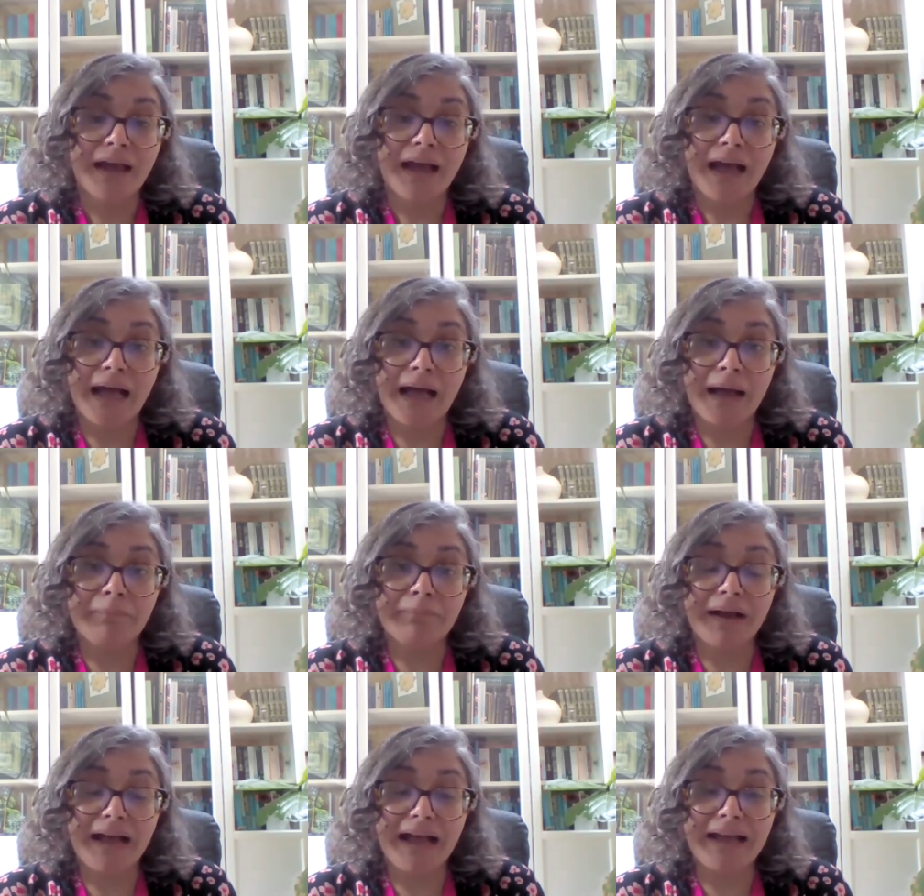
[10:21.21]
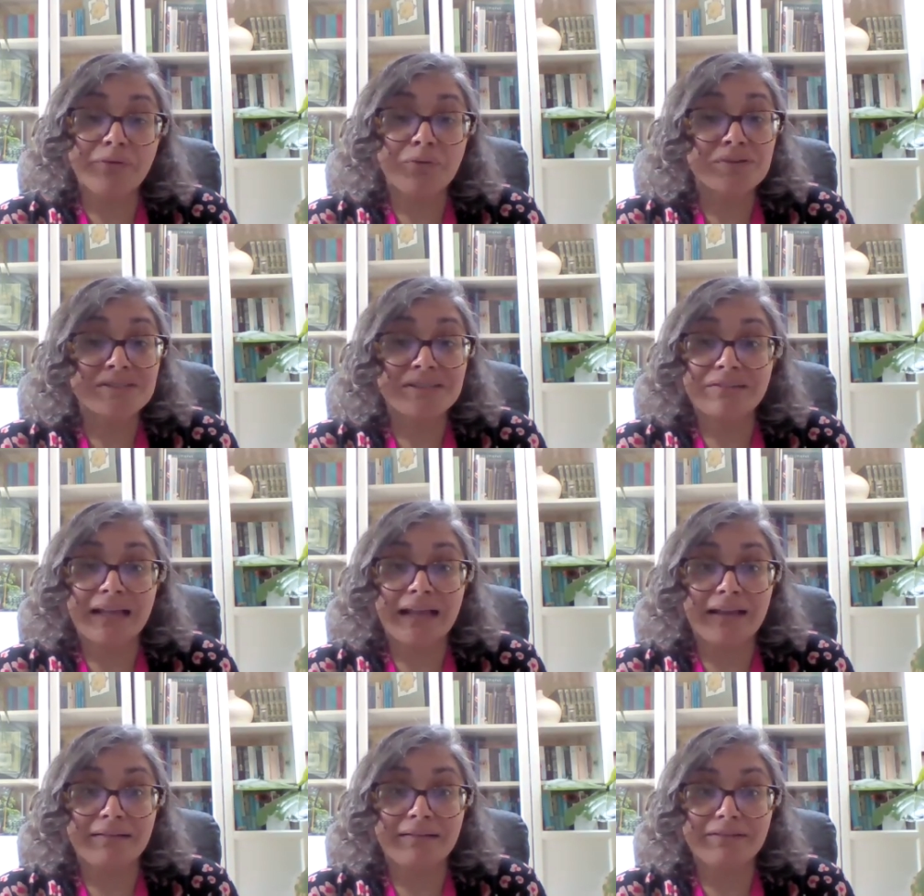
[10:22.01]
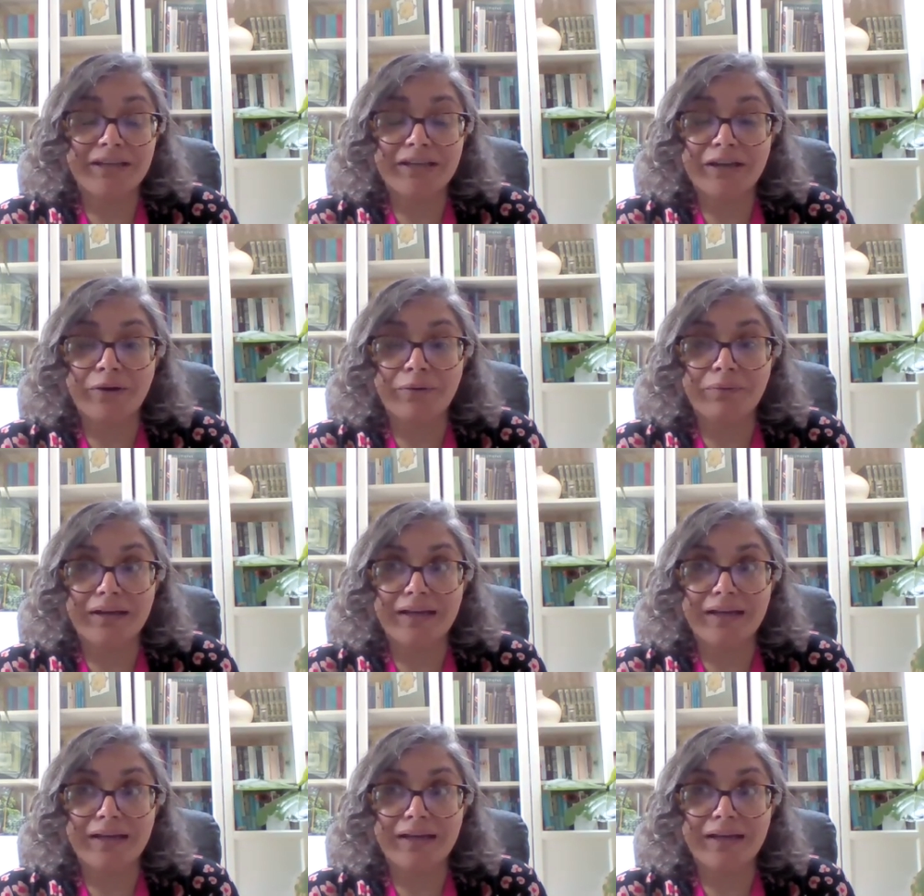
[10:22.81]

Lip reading: And also that, you know,